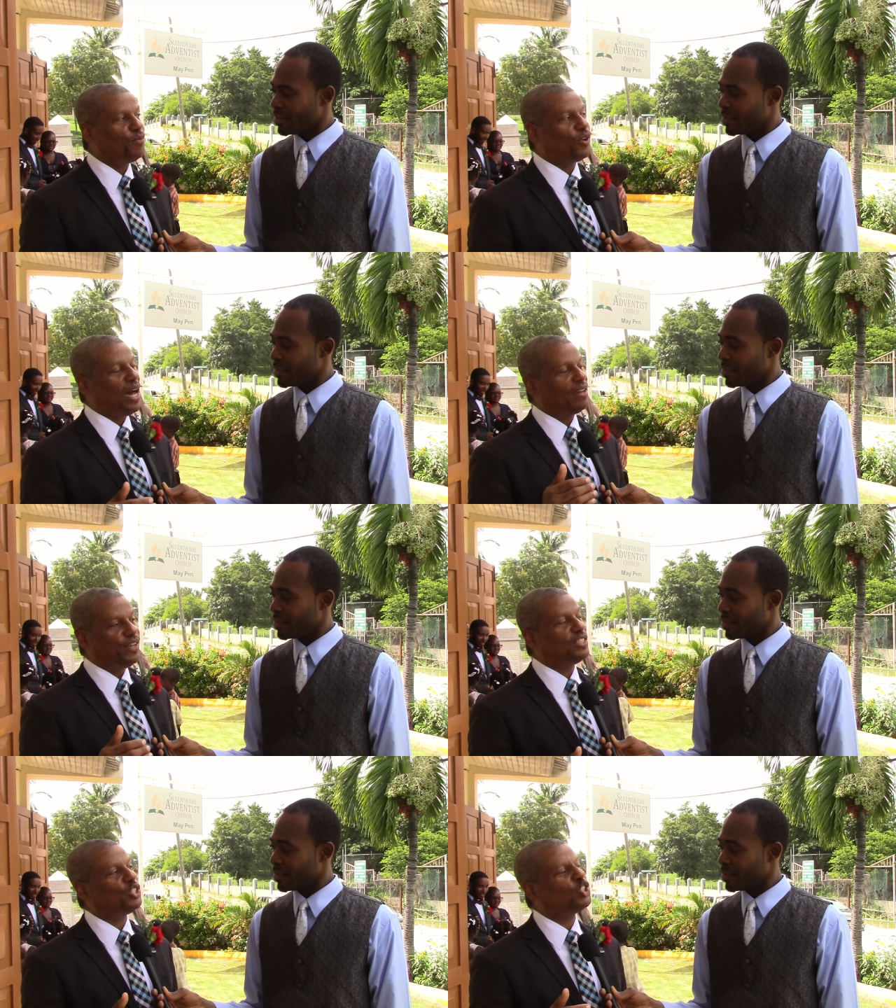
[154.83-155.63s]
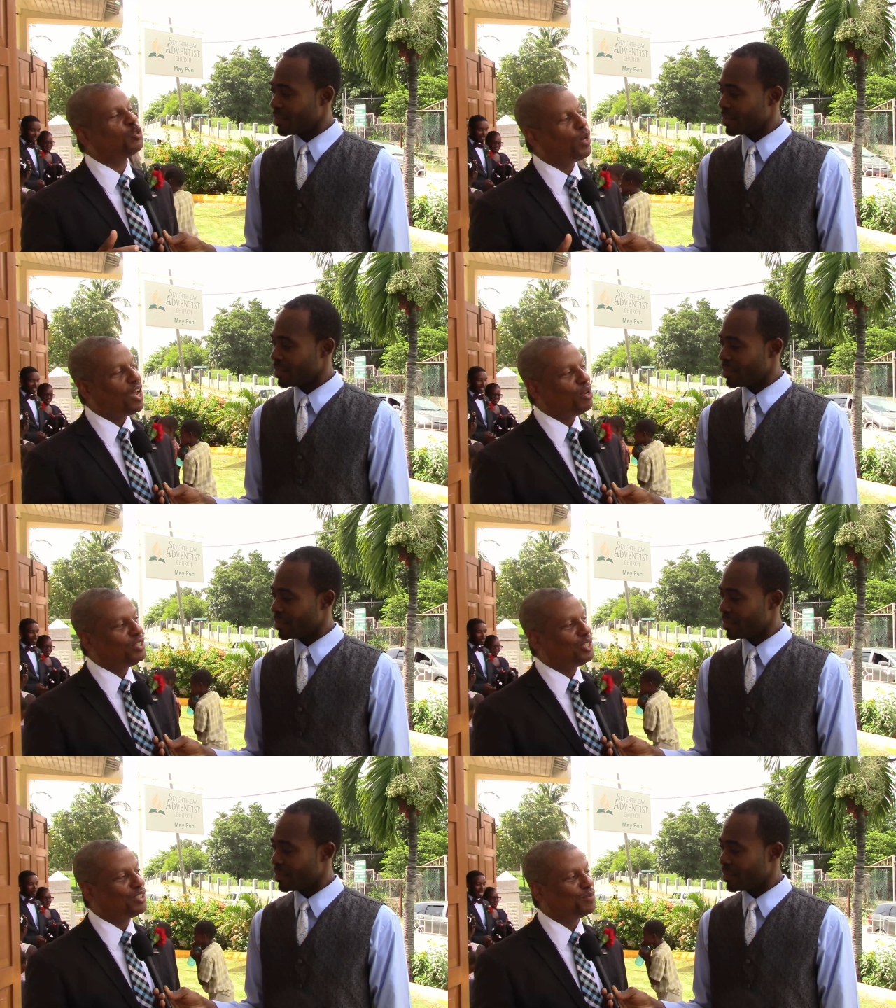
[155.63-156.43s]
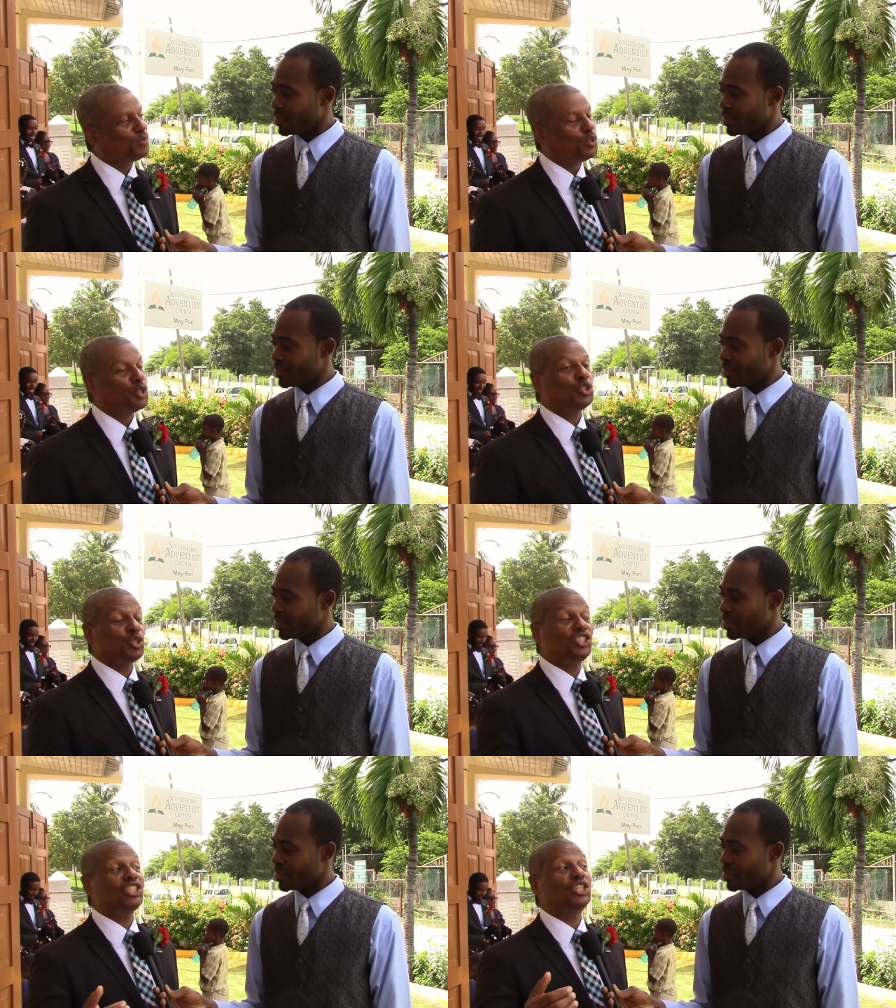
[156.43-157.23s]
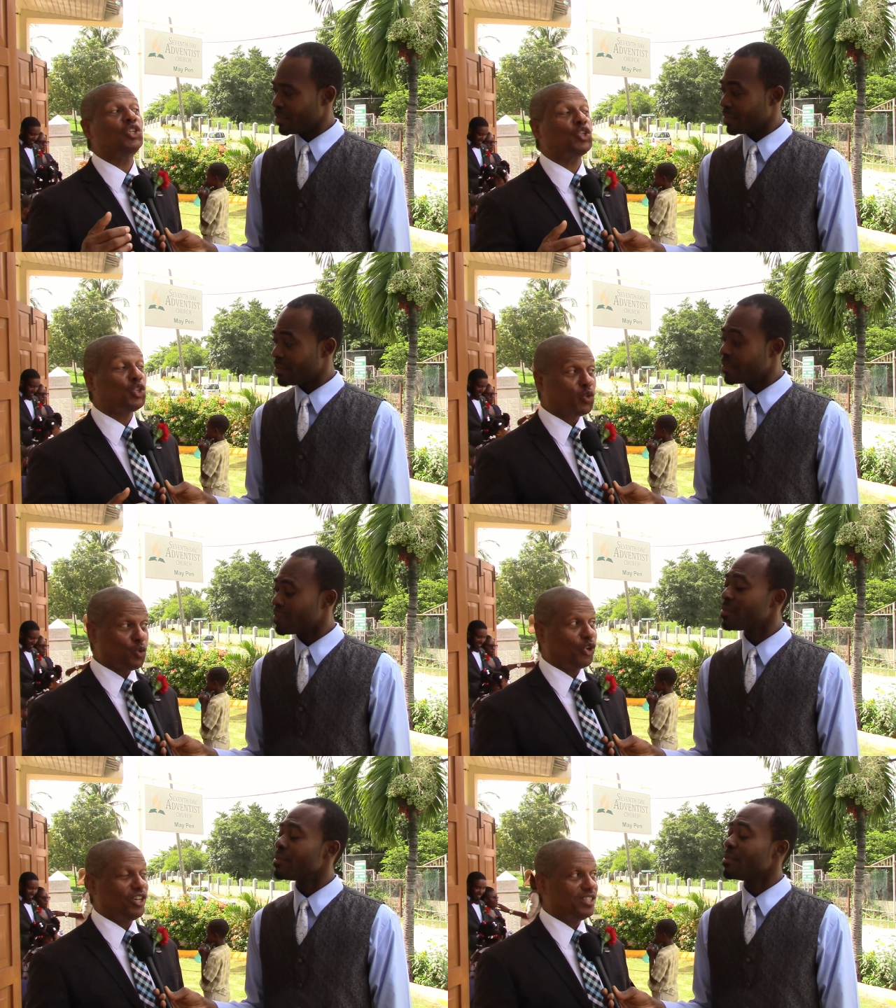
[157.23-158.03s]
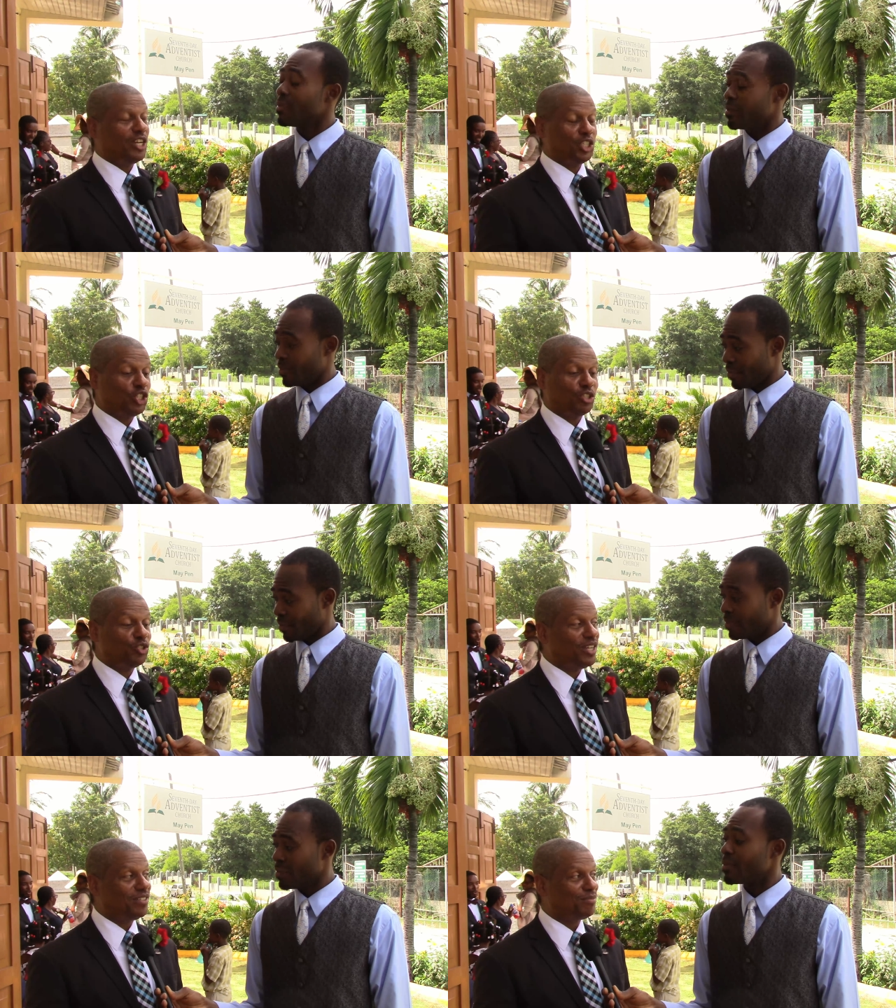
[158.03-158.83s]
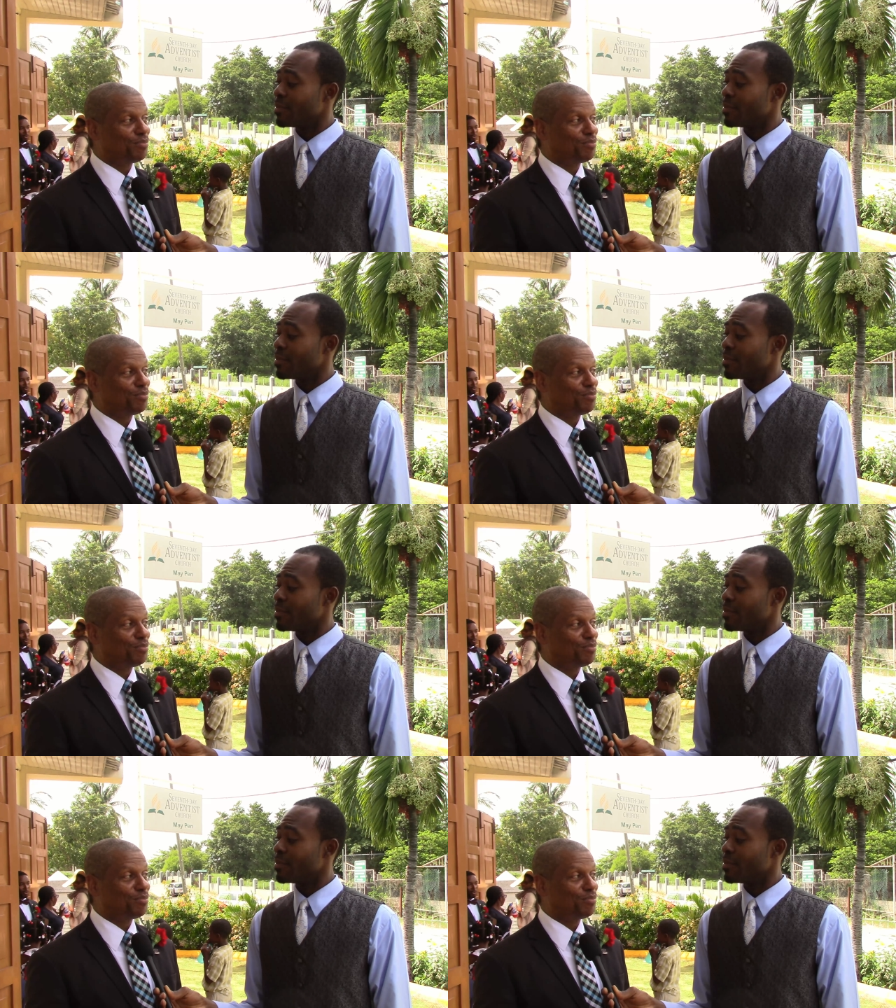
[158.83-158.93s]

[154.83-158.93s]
Speaker 1: for Adventist parents to secure their children,